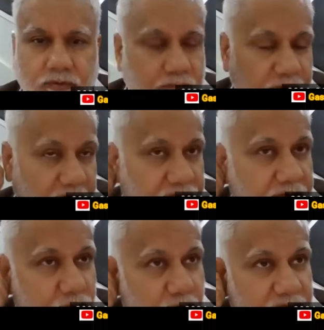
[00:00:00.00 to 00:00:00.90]
So
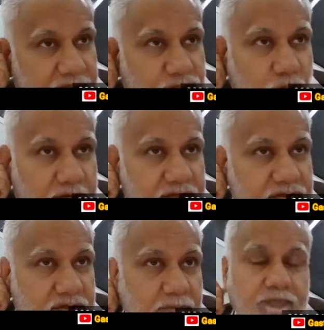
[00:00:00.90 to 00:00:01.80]
whenever you have a
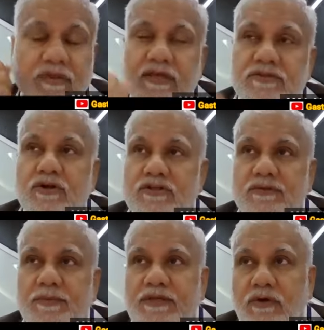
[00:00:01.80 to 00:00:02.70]
choice,
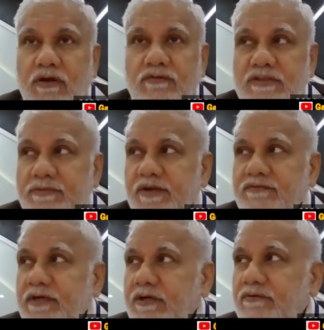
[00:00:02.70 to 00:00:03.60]
gastrostomy is always
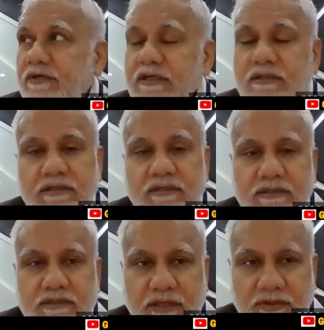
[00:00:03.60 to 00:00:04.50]
preferred over a
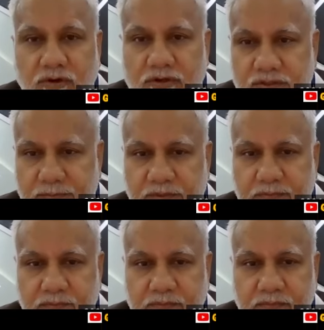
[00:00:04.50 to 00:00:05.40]
jejunostomy.
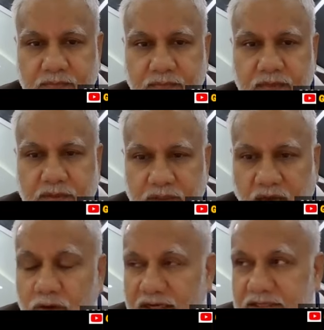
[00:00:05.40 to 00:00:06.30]

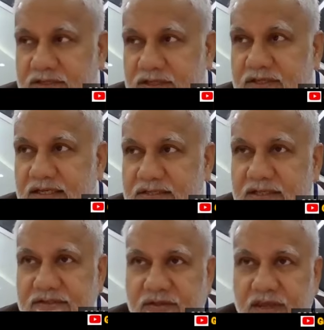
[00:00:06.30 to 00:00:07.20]
Now let's discuss
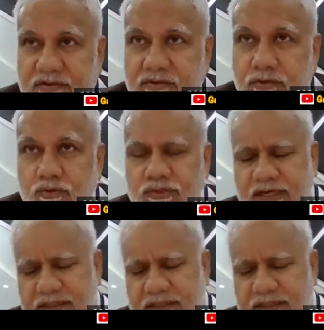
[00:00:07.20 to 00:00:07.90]
this case. So you